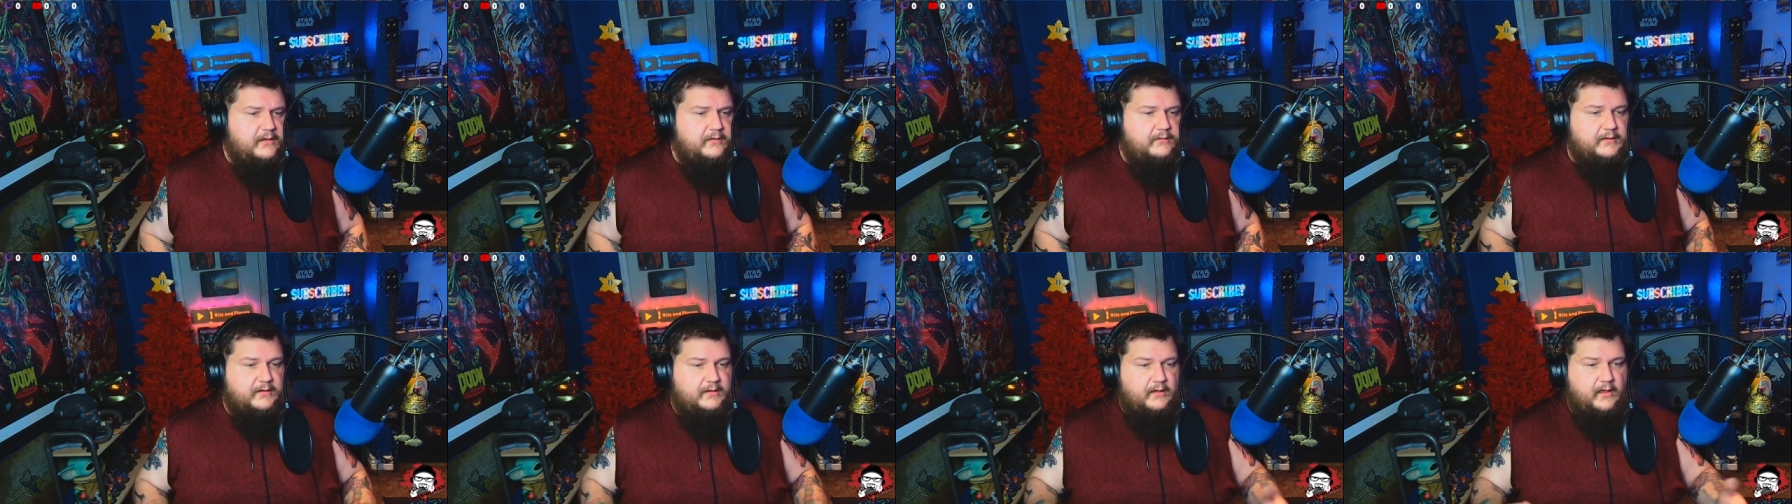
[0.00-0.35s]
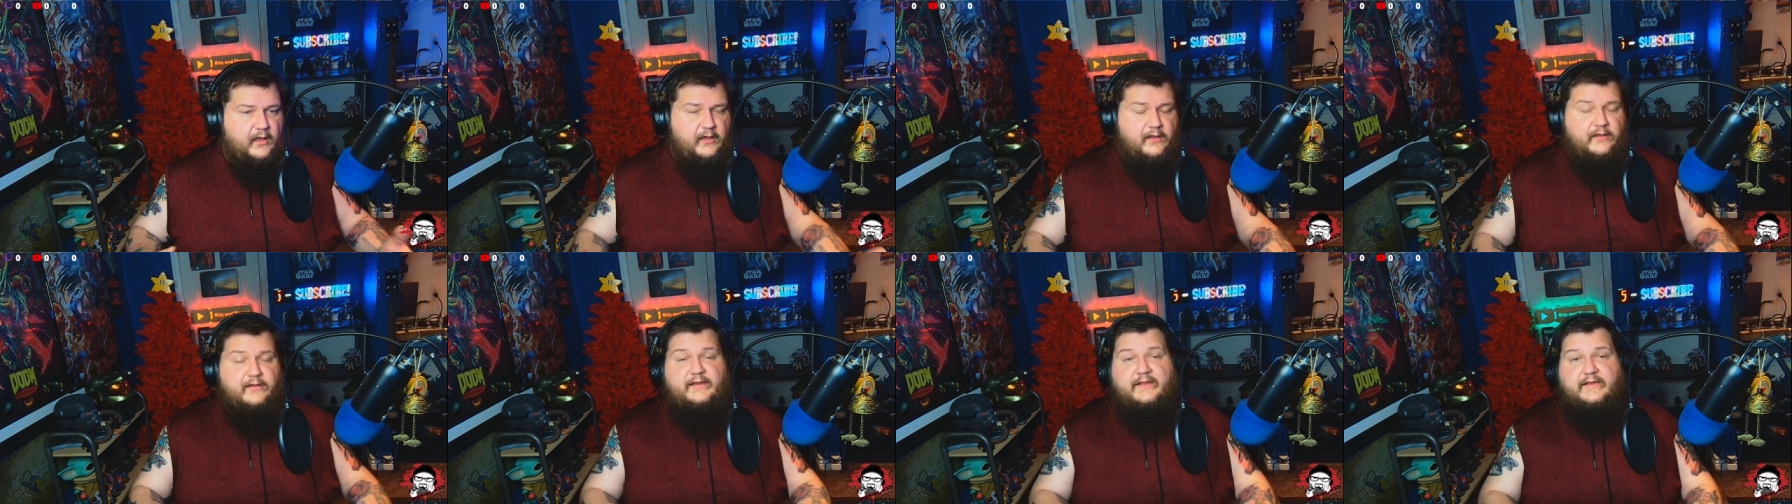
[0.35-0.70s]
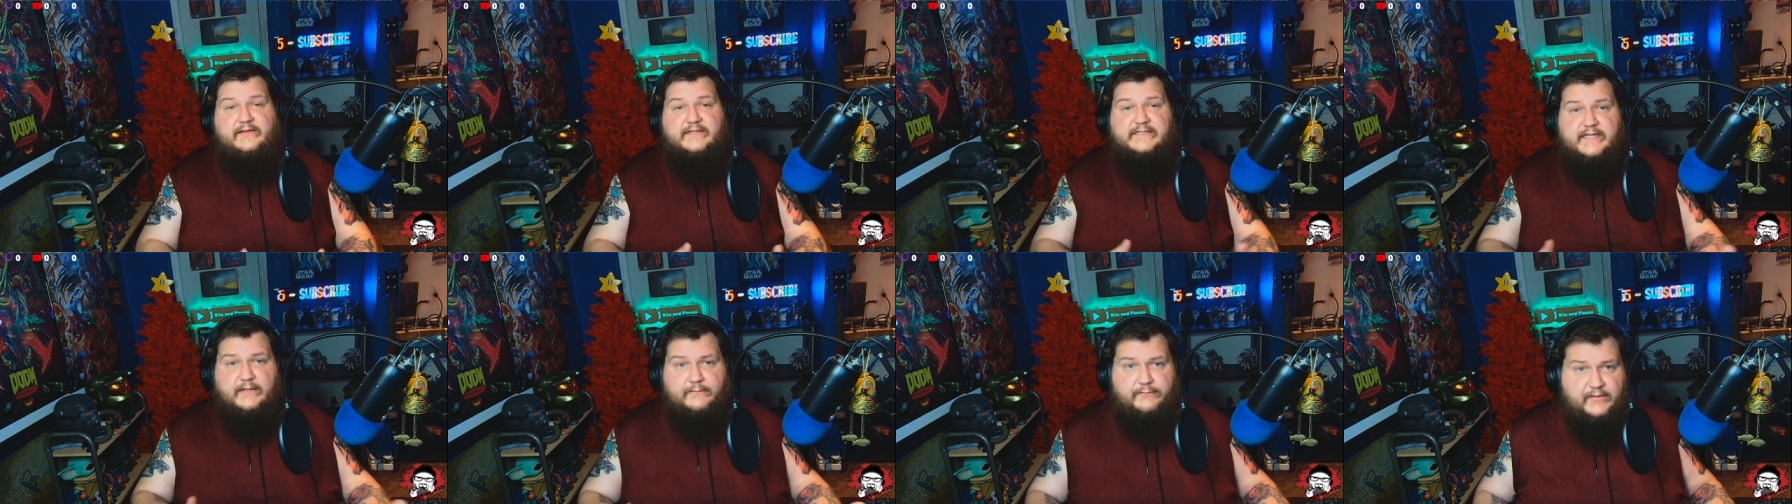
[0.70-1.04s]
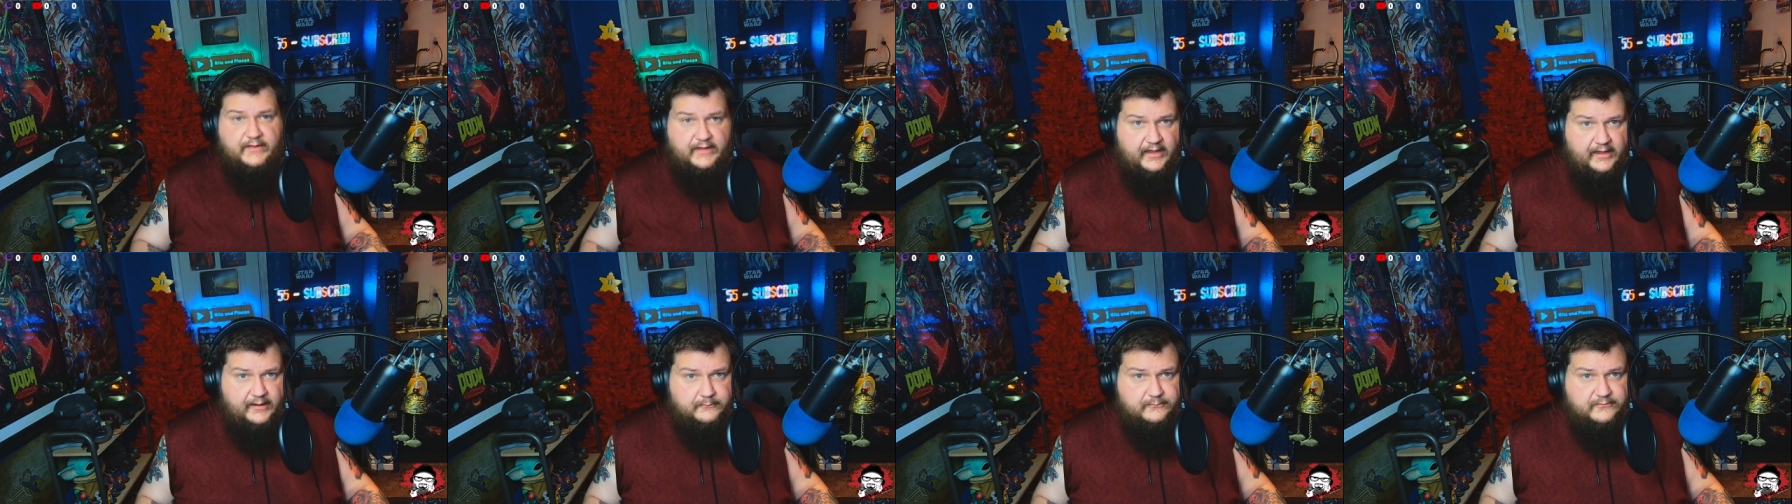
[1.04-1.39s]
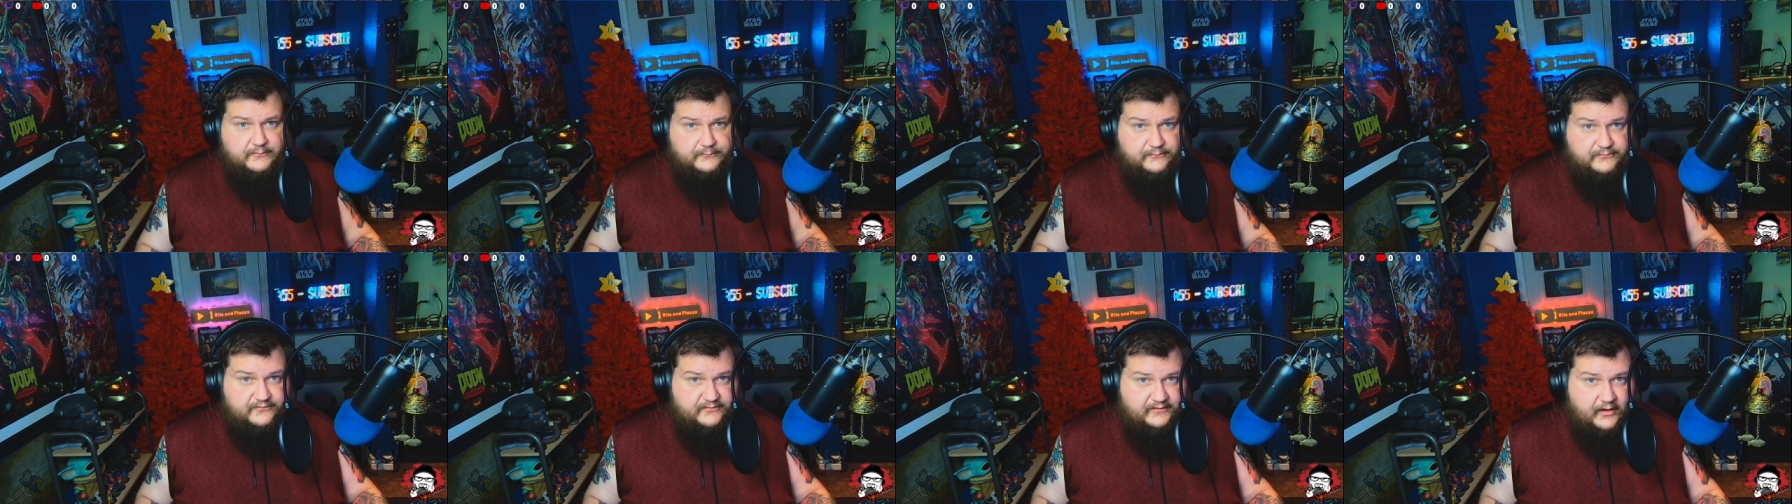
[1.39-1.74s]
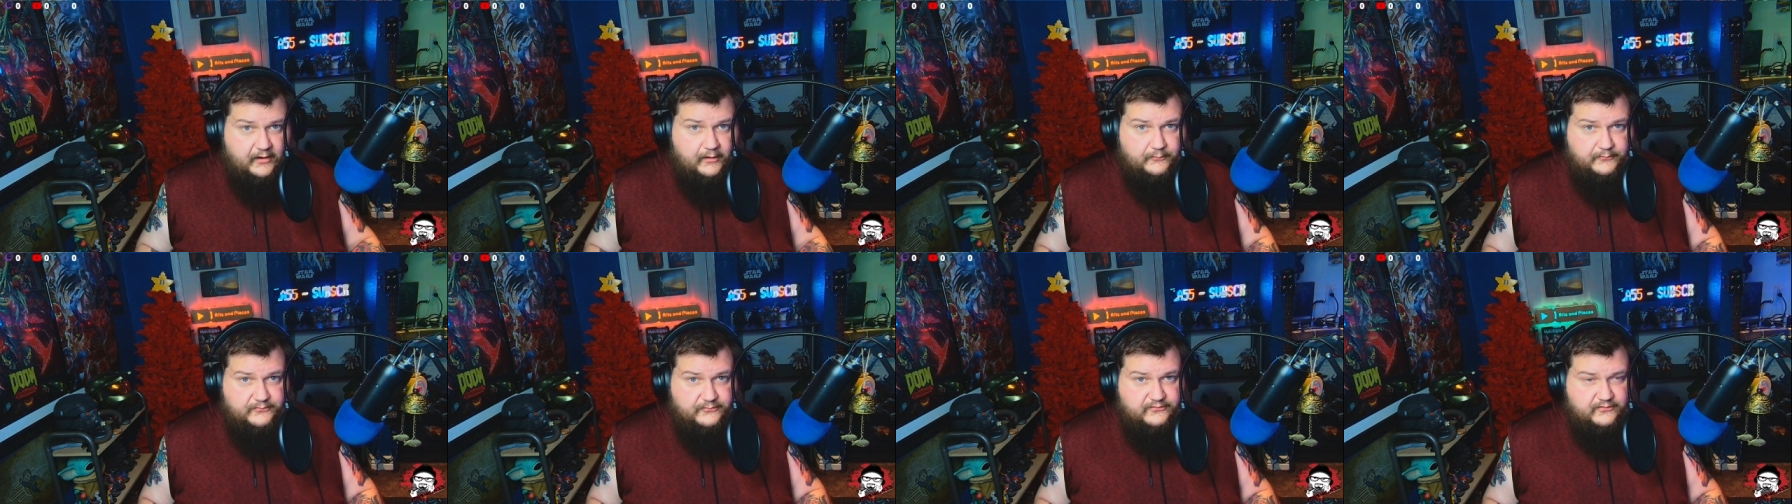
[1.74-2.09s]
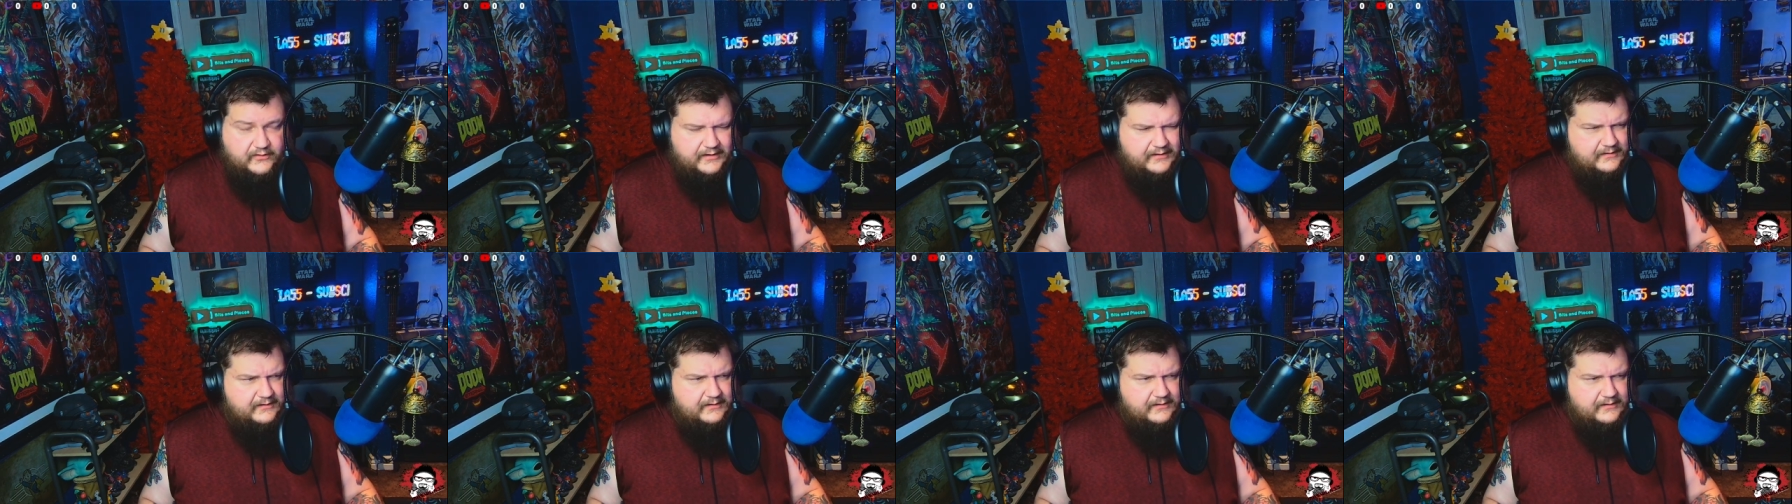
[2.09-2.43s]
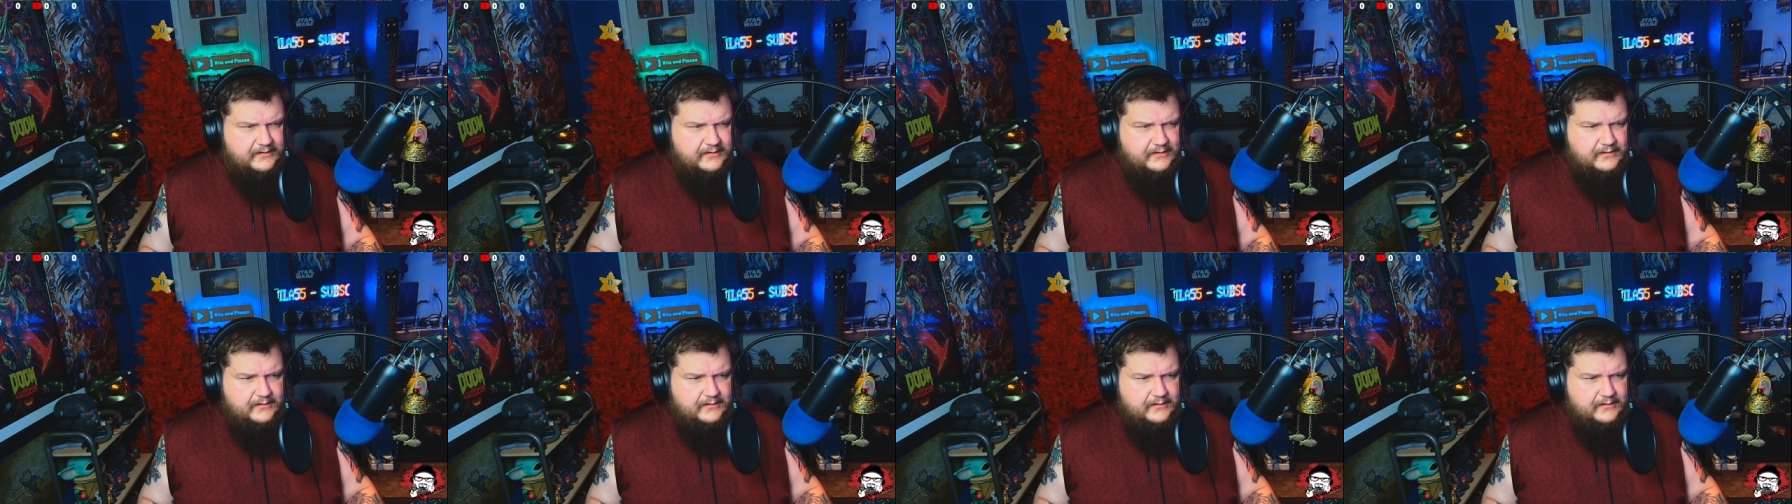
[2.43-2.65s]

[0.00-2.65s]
the unease of the games themselves, like